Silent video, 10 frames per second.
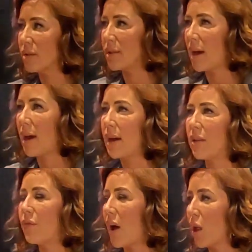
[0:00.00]
side,
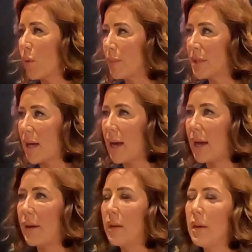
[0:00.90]
the follow up
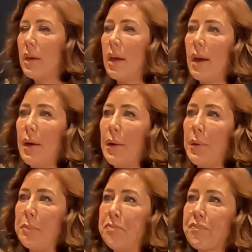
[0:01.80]
side.
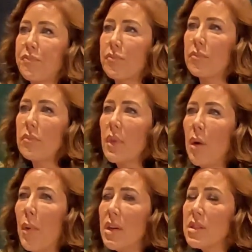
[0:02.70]
Um,
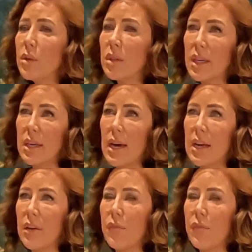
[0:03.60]
I'm also looking at it